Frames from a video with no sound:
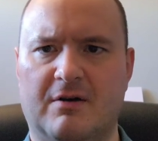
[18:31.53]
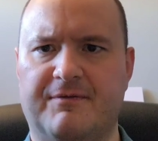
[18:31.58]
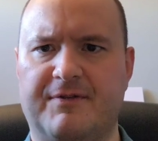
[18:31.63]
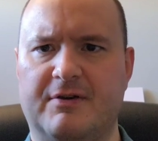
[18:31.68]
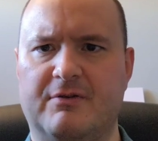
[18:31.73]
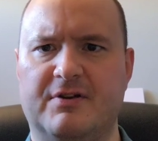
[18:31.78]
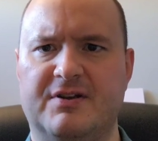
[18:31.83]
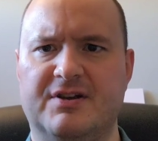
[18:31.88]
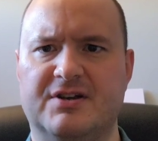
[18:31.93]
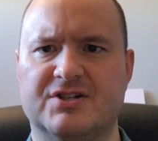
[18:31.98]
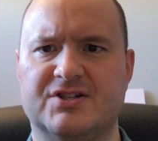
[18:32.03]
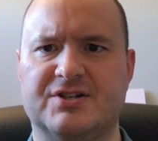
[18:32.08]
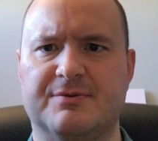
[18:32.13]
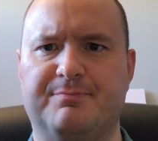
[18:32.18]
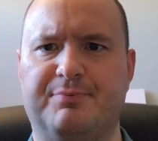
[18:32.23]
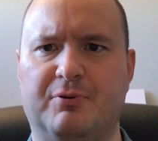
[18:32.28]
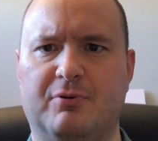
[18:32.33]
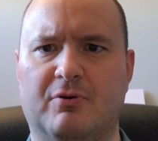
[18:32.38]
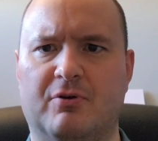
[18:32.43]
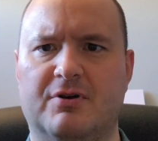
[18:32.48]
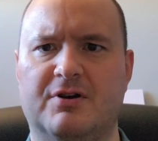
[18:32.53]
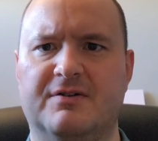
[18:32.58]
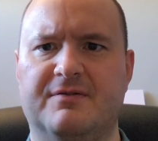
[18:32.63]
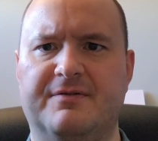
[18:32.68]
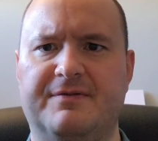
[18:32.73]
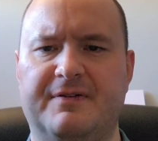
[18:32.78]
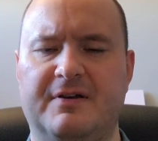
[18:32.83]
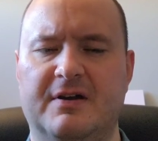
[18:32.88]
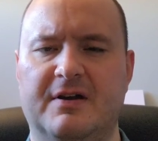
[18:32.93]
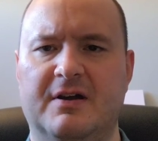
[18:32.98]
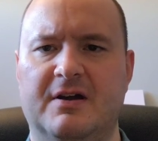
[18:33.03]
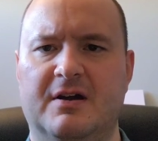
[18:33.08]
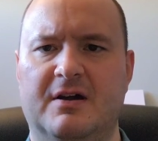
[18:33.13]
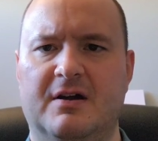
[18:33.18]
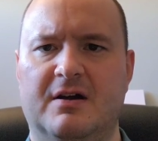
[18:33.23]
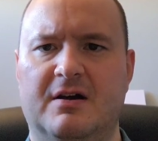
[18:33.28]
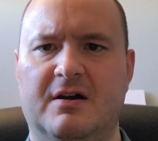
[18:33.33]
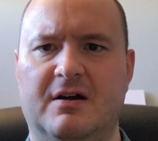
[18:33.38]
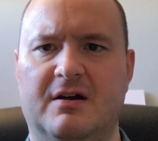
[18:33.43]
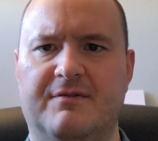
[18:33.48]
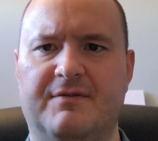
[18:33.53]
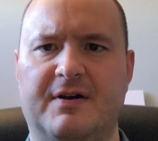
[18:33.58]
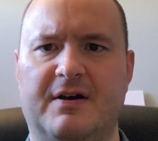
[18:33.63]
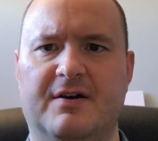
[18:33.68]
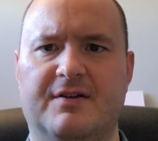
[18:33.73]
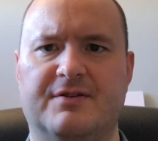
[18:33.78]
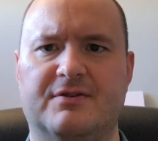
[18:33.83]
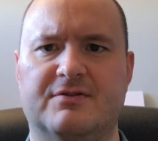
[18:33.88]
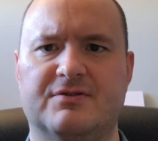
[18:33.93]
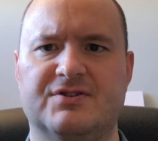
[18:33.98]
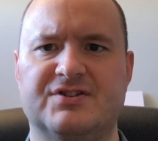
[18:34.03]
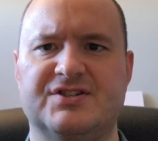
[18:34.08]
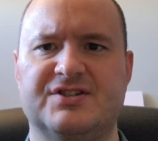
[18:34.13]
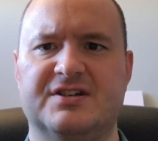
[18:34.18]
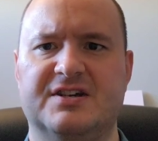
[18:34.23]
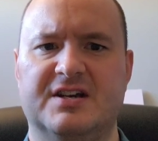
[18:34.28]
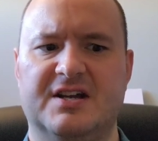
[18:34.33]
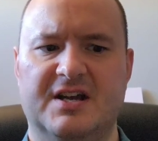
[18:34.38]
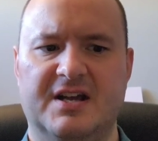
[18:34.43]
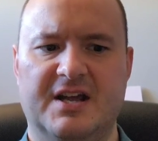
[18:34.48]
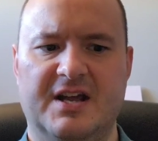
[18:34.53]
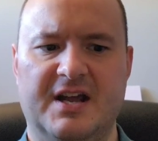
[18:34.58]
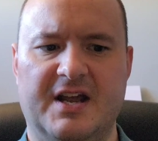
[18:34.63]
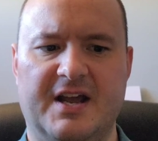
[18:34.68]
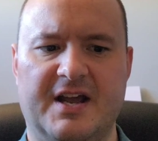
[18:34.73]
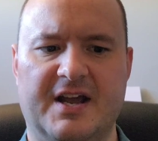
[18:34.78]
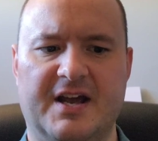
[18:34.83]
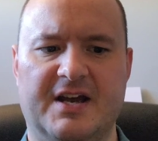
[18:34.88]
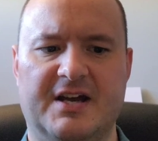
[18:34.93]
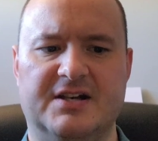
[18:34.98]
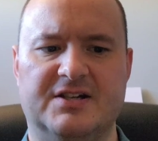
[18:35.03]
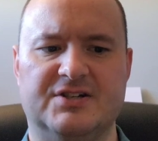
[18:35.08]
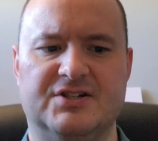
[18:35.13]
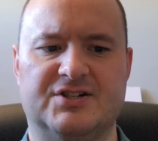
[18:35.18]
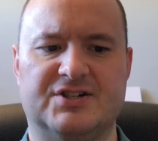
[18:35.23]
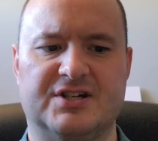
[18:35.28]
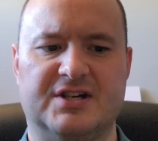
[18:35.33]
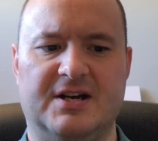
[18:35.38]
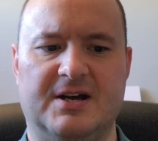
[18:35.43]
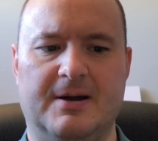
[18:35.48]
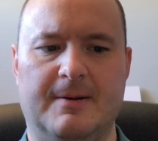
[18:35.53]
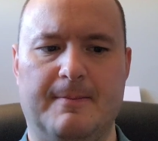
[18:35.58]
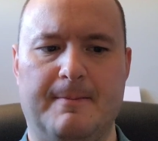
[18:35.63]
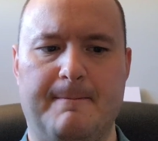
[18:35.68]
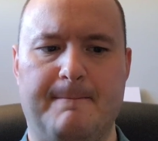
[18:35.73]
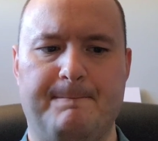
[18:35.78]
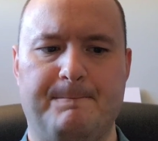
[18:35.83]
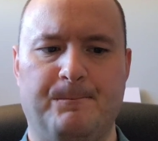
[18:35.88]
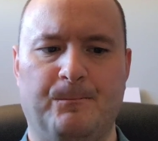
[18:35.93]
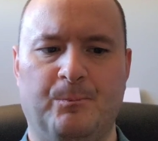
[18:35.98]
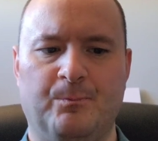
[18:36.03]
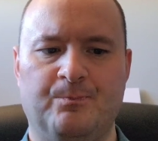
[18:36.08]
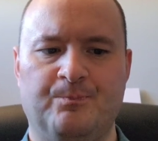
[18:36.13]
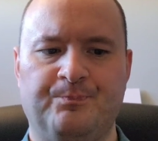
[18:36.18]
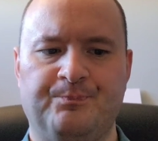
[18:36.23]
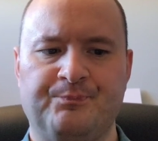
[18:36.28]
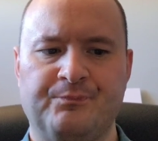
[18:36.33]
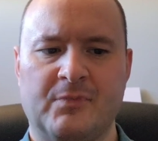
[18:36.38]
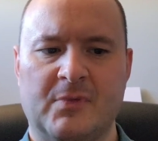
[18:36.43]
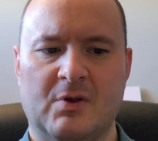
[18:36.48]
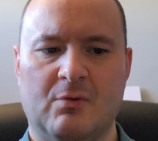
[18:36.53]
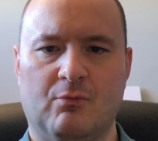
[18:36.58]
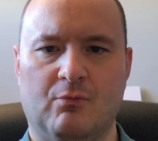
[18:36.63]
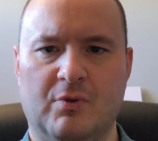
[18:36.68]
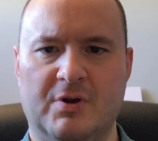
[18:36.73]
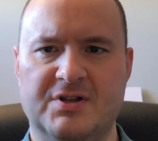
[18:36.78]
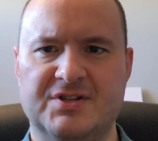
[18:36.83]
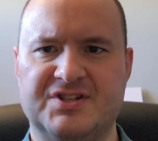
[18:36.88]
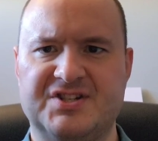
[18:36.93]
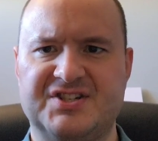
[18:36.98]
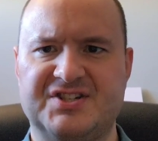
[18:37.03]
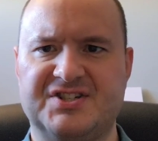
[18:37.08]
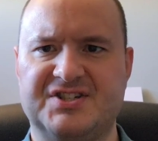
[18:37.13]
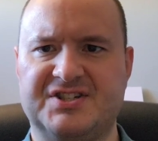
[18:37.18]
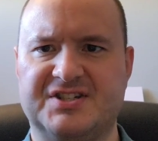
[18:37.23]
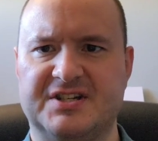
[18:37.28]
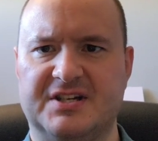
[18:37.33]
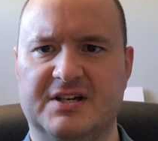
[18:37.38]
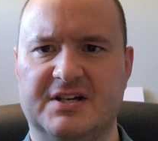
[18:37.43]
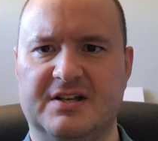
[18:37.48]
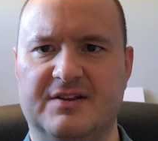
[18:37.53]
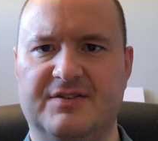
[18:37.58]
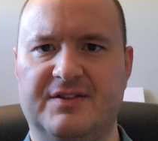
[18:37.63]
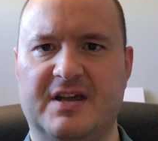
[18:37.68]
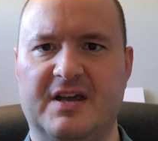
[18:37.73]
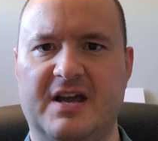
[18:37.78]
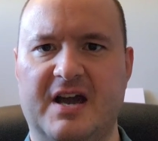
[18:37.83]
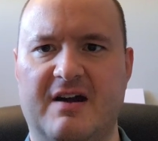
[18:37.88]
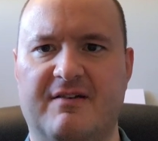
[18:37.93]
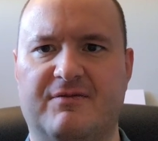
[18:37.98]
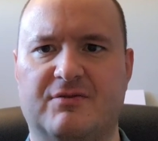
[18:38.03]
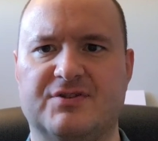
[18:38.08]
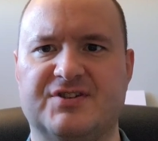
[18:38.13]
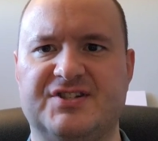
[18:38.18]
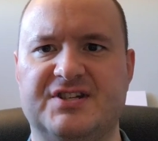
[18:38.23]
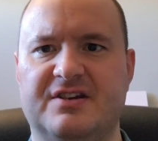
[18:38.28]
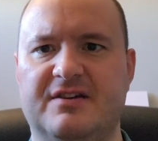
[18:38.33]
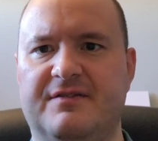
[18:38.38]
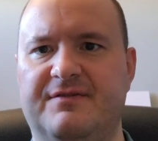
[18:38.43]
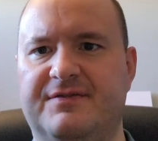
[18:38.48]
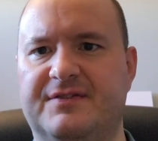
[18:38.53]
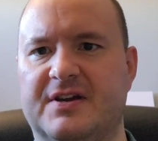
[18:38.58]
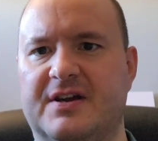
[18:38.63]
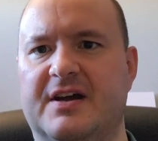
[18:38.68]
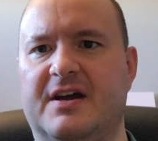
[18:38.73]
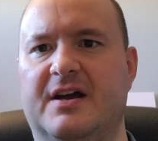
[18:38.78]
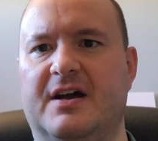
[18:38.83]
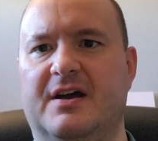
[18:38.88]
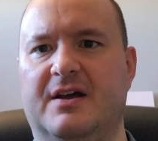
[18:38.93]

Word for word: are very uh, supportive of others, and um, once they have received